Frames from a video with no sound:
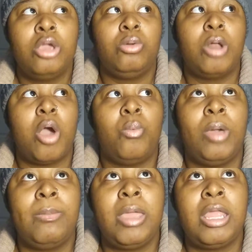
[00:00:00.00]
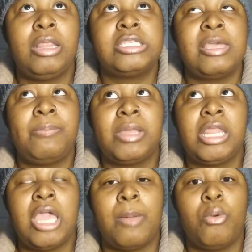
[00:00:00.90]
Women
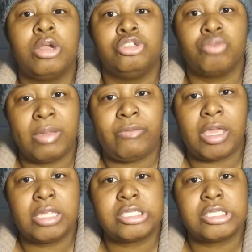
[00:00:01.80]
typically are more driven